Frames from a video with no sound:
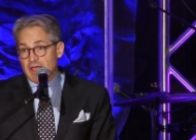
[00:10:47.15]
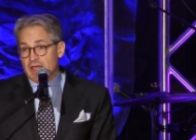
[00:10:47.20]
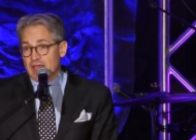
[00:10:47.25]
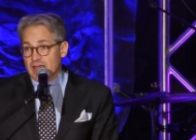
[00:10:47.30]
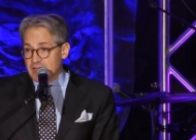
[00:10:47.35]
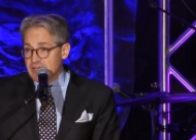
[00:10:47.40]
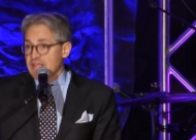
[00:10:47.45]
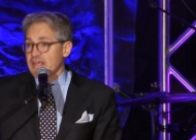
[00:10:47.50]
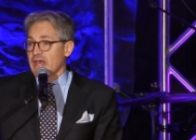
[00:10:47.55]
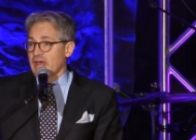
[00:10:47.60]

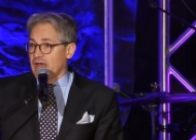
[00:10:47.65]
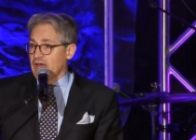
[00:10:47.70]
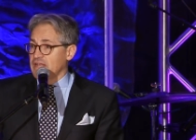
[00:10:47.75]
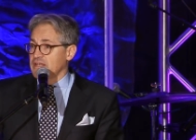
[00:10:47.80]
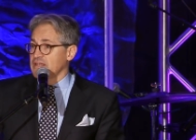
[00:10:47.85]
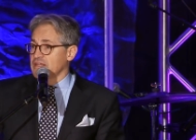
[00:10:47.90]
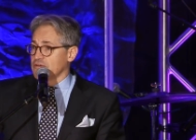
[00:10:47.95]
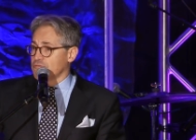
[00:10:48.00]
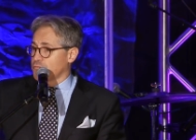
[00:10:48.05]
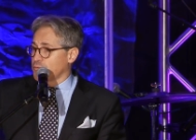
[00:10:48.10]
And
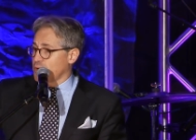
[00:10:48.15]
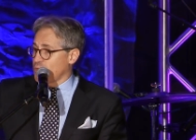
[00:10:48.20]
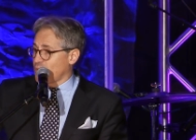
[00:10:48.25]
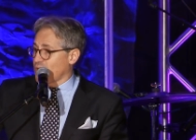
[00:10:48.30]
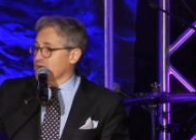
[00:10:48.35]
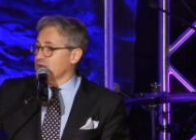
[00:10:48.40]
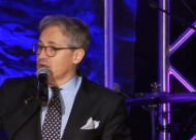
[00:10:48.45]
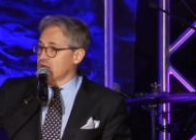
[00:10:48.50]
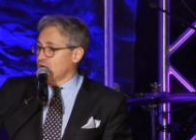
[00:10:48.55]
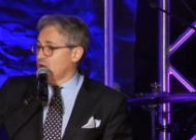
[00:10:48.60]
yet, if we
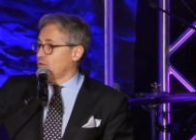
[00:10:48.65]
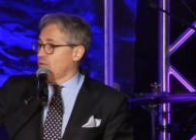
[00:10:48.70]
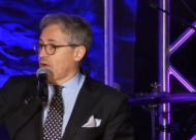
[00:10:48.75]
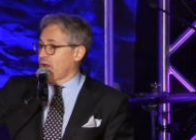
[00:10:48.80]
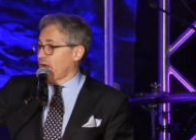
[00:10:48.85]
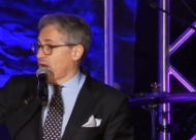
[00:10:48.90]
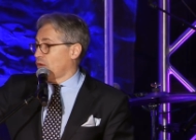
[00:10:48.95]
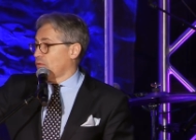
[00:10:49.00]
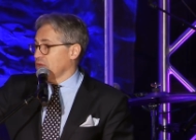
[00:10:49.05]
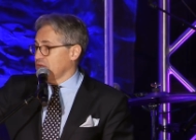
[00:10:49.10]
want to know
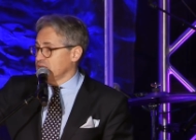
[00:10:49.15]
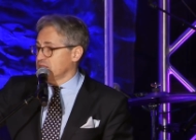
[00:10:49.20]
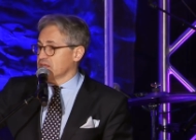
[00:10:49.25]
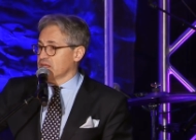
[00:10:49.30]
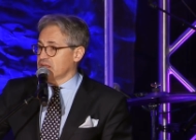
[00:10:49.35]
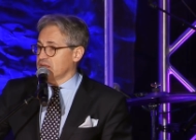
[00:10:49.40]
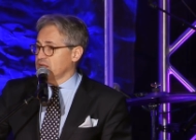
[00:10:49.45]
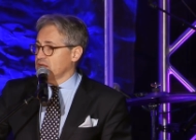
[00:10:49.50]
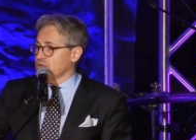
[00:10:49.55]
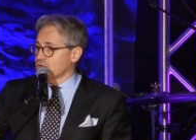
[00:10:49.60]
how he
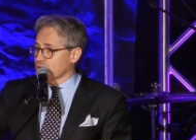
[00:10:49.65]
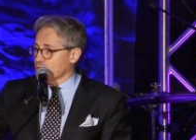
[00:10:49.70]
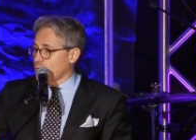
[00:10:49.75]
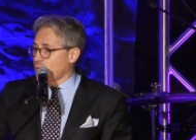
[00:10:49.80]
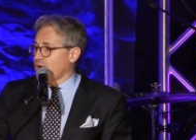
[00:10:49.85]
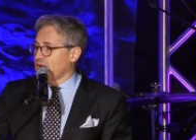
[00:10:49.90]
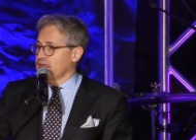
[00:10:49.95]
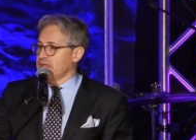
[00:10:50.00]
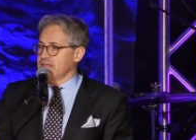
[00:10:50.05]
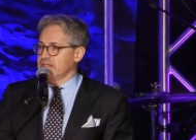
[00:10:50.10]
did it or
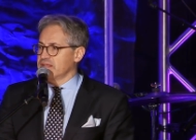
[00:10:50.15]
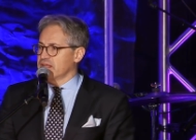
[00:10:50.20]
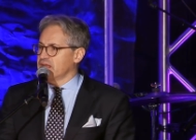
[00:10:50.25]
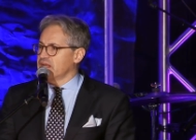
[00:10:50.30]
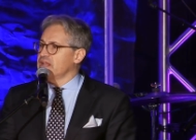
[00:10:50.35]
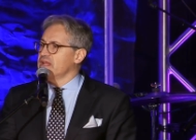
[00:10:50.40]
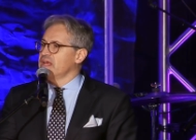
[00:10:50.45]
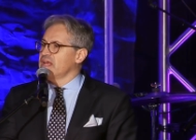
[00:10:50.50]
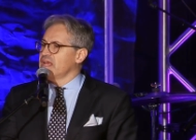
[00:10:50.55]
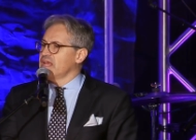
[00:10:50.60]
why he did
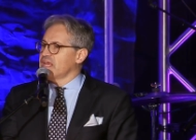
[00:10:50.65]
it,